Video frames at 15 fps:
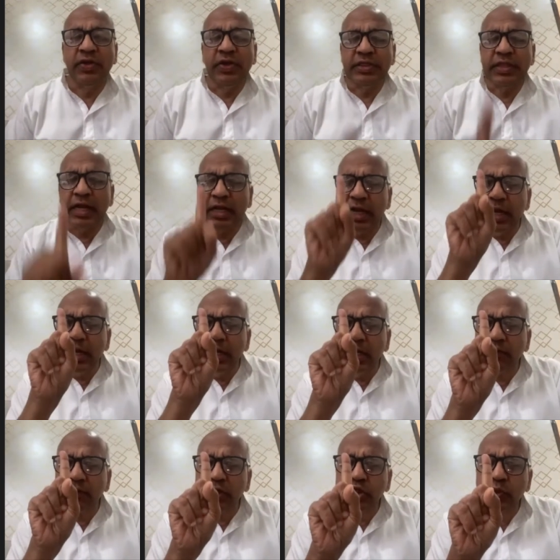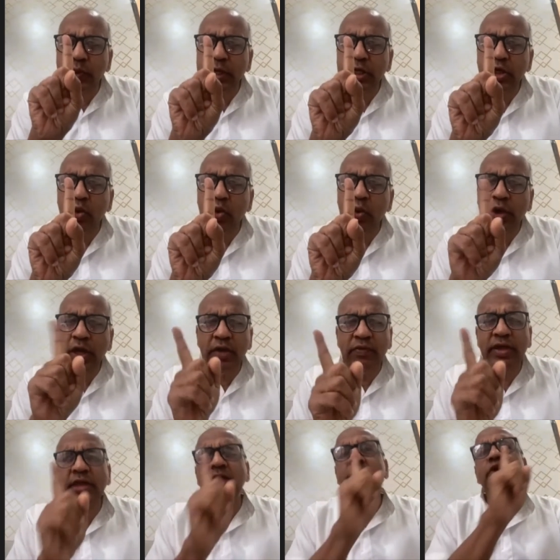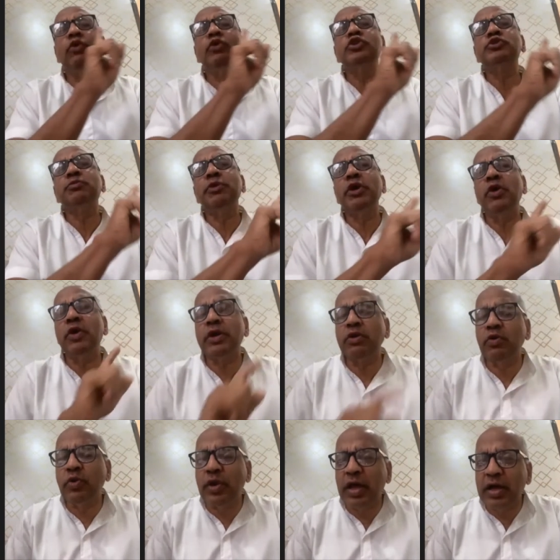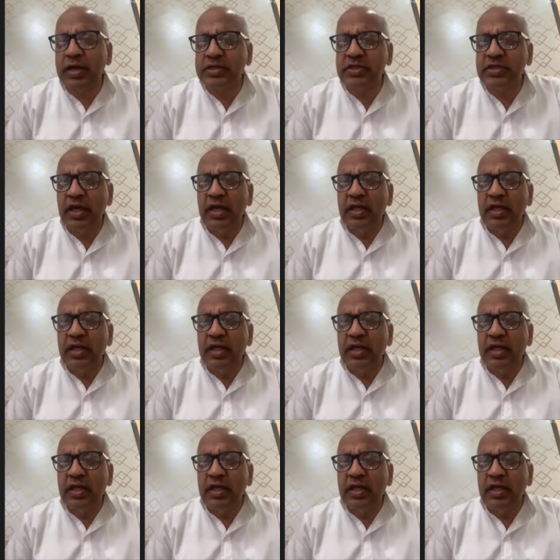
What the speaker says: That individual yogi, when he goes beyond gunas,